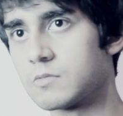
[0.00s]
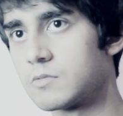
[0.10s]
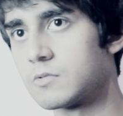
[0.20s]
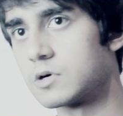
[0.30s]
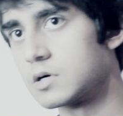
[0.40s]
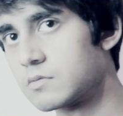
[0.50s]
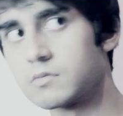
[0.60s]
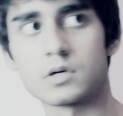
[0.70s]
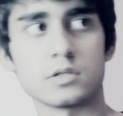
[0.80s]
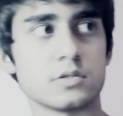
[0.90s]
Where,
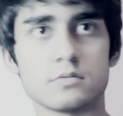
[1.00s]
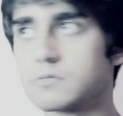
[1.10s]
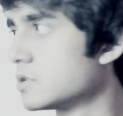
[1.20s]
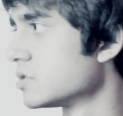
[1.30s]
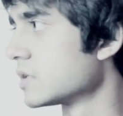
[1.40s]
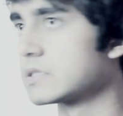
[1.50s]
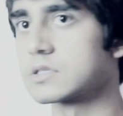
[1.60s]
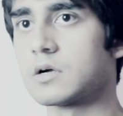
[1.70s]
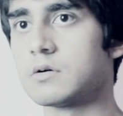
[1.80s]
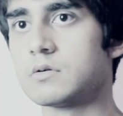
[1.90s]
where, where'd you guys
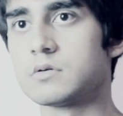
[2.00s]
go?